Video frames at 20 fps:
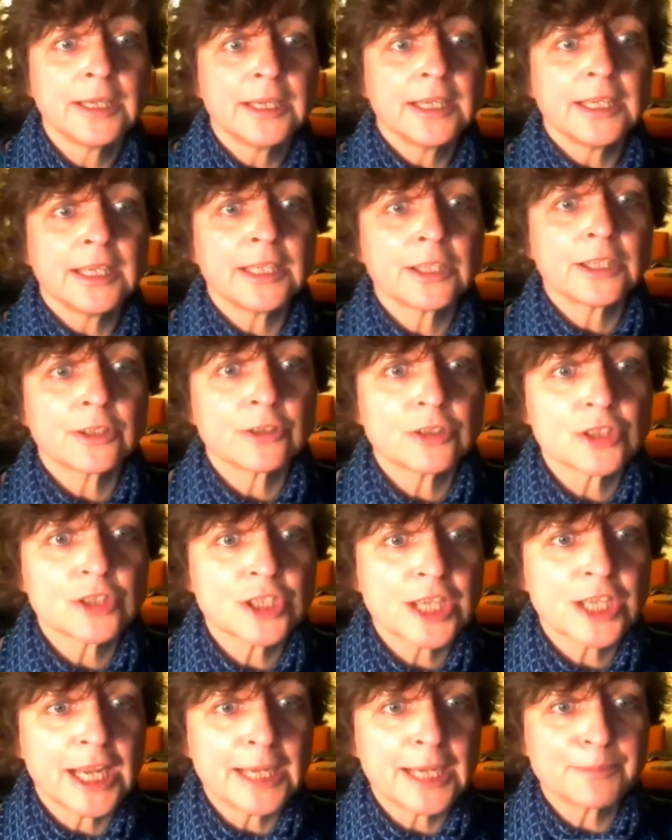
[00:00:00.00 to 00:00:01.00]
in a good
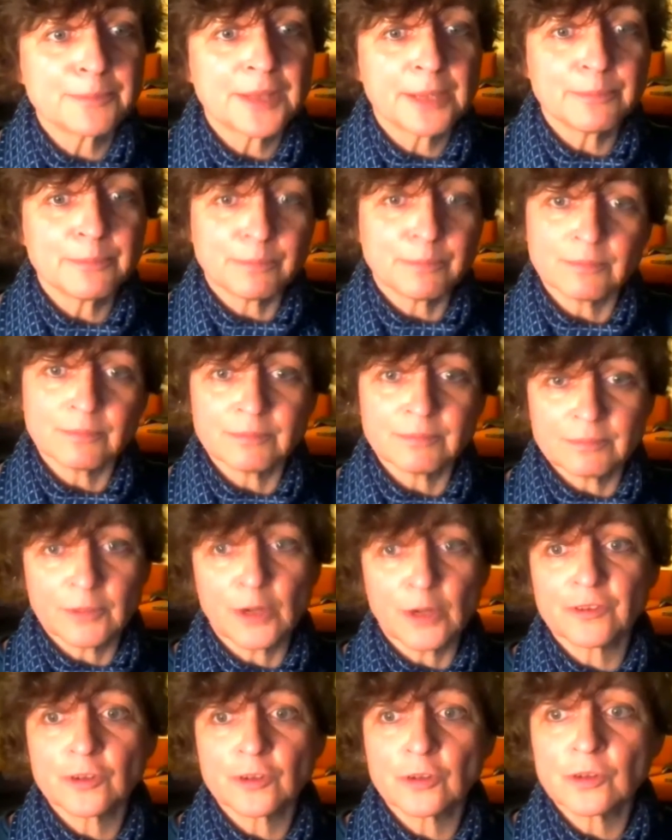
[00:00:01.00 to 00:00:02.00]
shape, then
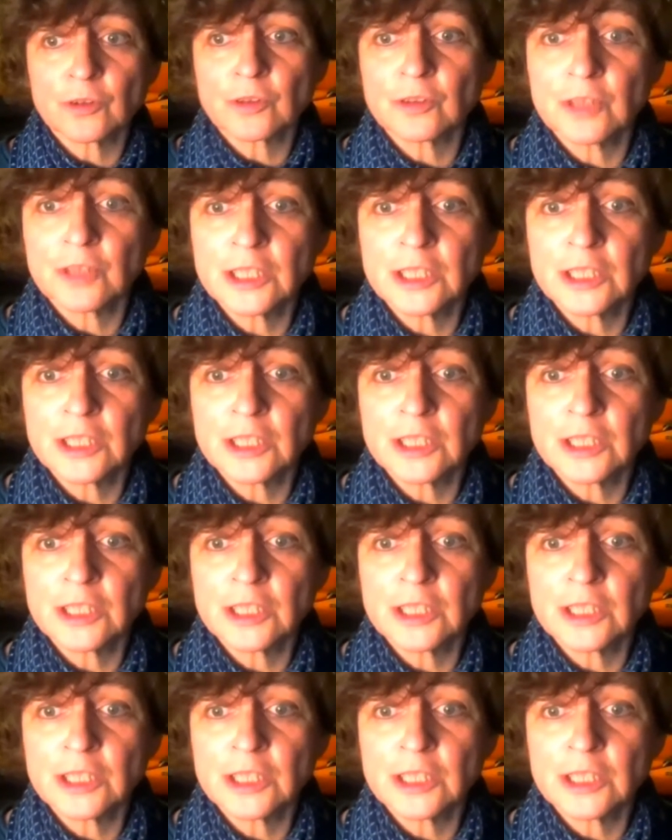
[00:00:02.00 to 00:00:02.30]
of course you